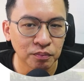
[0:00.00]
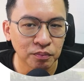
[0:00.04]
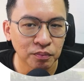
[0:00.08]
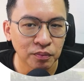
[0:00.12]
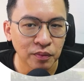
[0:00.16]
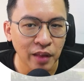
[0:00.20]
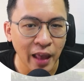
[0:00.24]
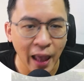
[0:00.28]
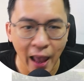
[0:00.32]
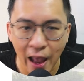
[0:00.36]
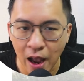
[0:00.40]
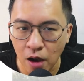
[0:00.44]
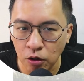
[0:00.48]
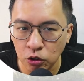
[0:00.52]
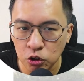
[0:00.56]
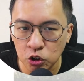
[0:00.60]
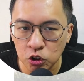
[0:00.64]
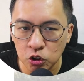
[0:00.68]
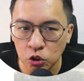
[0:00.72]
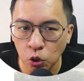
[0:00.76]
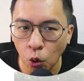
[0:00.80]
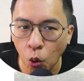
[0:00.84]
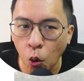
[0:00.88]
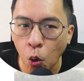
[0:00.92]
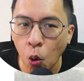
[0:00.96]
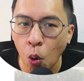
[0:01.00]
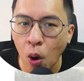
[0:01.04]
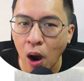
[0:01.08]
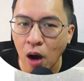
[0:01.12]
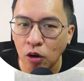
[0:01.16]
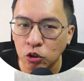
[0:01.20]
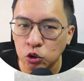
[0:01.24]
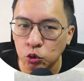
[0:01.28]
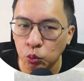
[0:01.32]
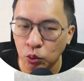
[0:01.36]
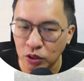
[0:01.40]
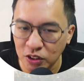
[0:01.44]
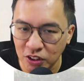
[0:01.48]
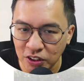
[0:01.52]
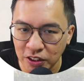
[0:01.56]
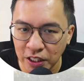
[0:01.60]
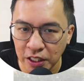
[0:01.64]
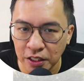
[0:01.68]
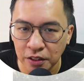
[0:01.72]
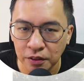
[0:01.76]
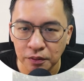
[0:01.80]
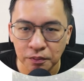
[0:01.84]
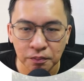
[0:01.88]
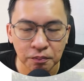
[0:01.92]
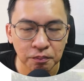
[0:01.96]
Else, the whole house will stink.
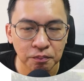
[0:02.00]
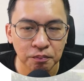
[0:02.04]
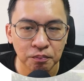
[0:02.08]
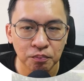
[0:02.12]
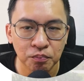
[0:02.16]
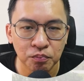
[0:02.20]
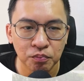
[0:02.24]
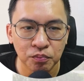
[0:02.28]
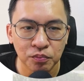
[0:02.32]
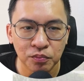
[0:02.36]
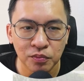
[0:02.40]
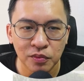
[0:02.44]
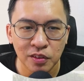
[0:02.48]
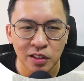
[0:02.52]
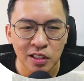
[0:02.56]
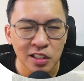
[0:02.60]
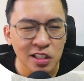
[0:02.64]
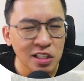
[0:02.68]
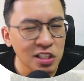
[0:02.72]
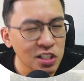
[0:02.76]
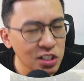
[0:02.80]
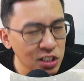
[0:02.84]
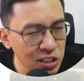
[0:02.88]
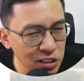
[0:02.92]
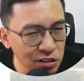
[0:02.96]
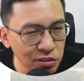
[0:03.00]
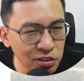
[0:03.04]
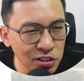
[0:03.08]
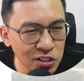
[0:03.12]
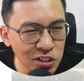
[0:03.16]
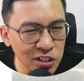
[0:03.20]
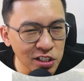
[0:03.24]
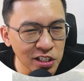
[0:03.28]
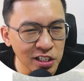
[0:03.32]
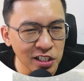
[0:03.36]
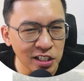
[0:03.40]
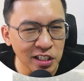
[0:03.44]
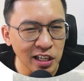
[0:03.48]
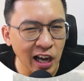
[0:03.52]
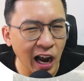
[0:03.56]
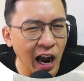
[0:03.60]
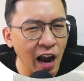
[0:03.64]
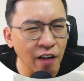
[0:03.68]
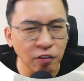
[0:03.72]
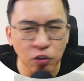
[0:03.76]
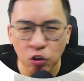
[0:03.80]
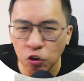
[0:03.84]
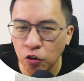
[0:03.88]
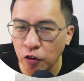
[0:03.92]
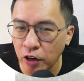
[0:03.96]
Seriously, I have
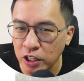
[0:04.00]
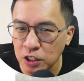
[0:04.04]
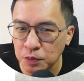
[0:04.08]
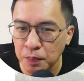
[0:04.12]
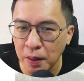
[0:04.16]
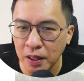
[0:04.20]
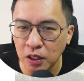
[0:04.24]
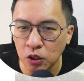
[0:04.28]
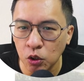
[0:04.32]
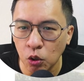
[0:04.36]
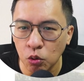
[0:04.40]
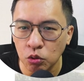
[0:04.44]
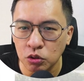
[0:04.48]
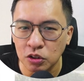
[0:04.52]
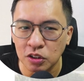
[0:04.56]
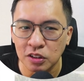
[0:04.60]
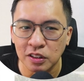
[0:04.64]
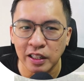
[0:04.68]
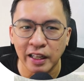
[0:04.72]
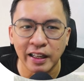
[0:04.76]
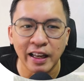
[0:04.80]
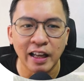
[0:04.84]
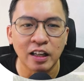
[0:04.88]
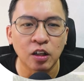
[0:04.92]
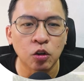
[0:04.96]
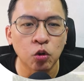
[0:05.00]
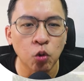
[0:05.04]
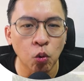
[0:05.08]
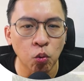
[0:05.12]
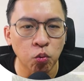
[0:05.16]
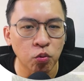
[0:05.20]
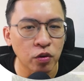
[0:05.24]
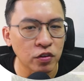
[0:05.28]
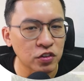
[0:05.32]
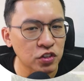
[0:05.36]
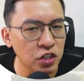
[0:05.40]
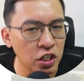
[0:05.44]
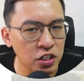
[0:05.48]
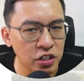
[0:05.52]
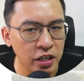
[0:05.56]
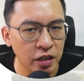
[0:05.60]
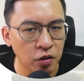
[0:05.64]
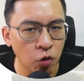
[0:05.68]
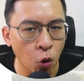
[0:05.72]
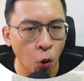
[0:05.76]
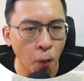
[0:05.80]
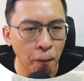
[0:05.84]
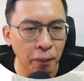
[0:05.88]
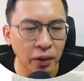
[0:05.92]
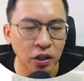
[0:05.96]
to respect those that can cook with such an
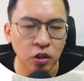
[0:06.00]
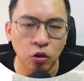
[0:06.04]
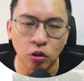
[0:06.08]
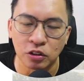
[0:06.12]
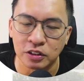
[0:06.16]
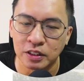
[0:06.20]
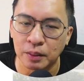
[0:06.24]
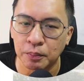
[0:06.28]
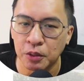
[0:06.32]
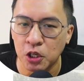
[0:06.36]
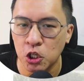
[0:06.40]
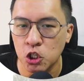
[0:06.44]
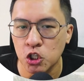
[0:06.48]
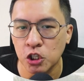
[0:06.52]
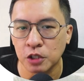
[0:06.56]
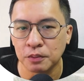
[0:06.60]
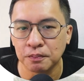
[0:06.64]
open concept kitchen.